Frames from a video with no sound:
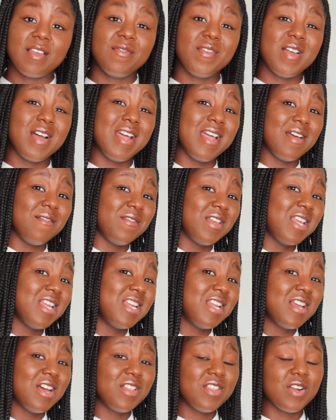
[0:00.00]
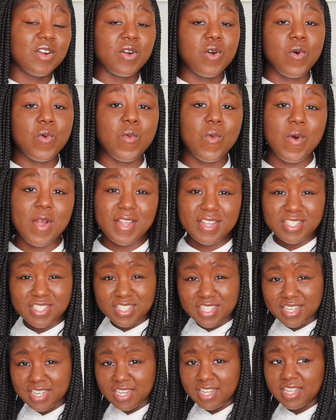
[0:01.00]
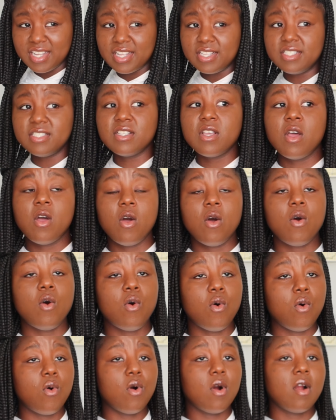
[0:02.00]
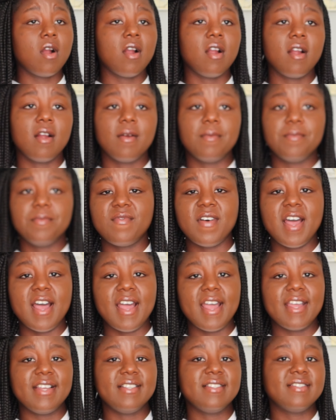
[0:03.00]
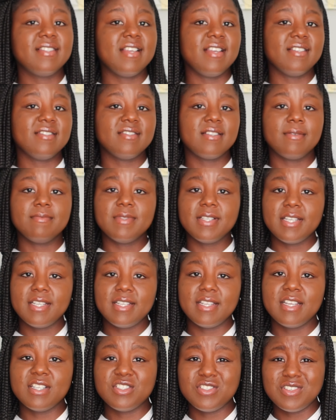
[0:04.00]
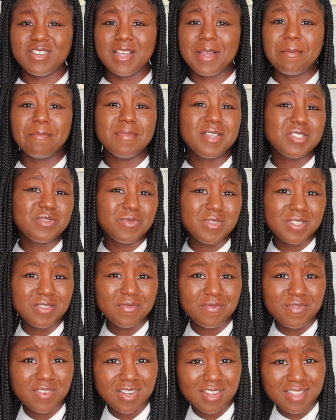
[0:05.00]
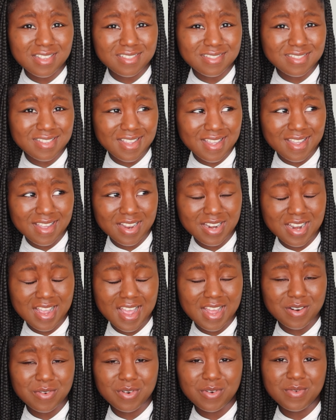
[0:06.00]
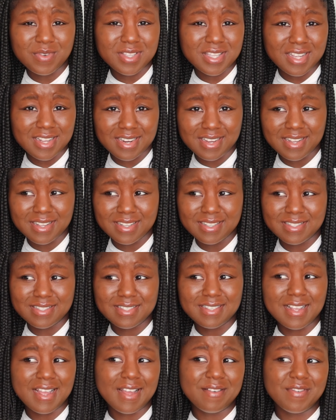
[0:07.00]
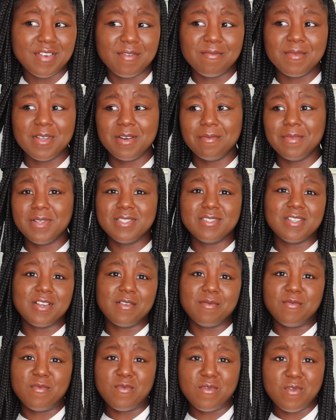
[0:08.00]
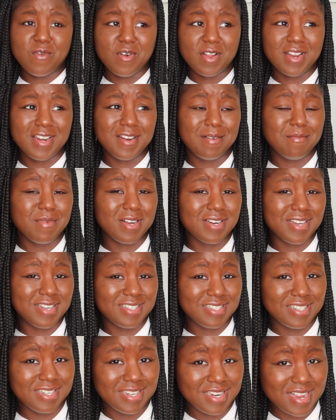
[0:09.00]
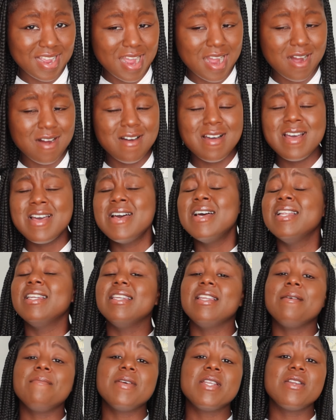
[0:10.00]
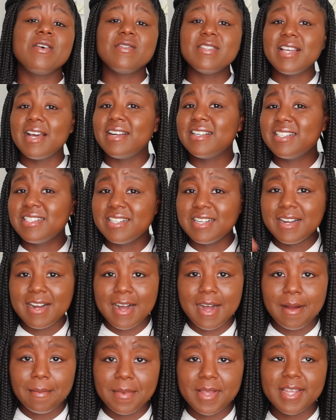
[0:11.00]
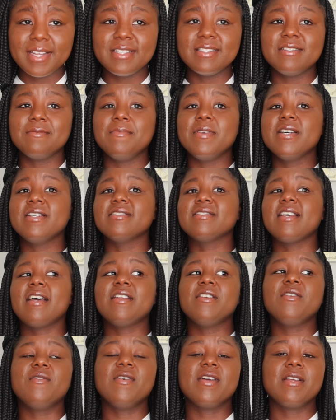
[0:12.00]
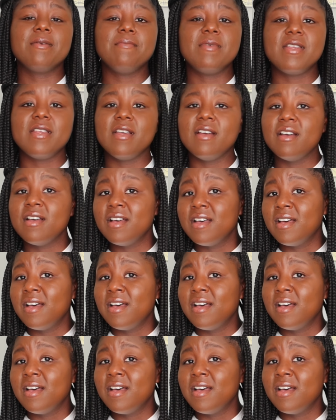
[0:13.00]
y'all have any other questions or if I said something that you're like, bitch, what the fuck is that? I don't know what that is. I've never been in the military before. You need to break that shit down. Let me know down in the comments because I know it can be